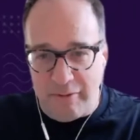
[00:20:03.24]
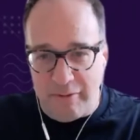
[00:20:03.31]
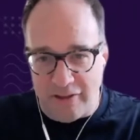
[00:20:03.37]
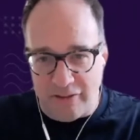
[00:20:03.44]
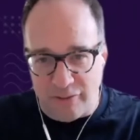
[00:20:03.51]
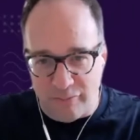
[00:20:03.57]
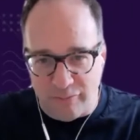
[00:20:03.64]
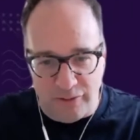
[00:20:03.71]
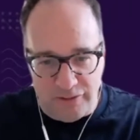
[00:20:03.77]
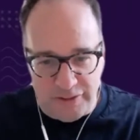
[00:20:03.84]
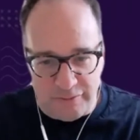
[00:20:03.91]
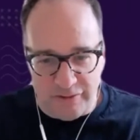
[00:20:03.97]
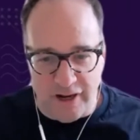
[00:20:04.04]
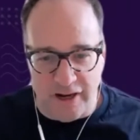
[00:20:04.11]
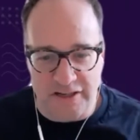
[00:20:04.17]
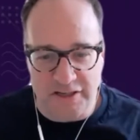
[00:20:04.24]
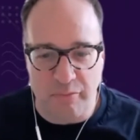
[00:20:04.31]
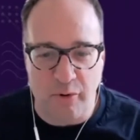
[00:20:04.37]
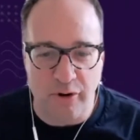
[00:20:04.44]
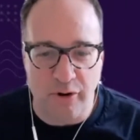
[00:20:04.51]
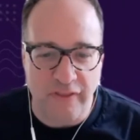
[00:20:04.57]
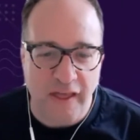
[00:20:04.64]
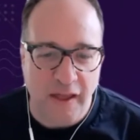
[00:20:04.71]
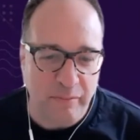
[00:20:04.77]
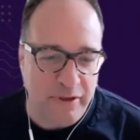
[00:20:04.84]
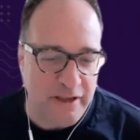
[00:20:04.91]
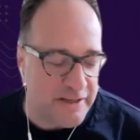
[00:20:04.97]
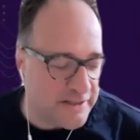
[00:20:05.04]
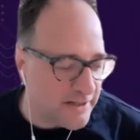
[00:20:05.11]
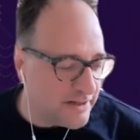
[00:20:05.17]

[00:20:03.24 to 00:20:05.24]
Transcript: other roles that were kind of supporting that piece.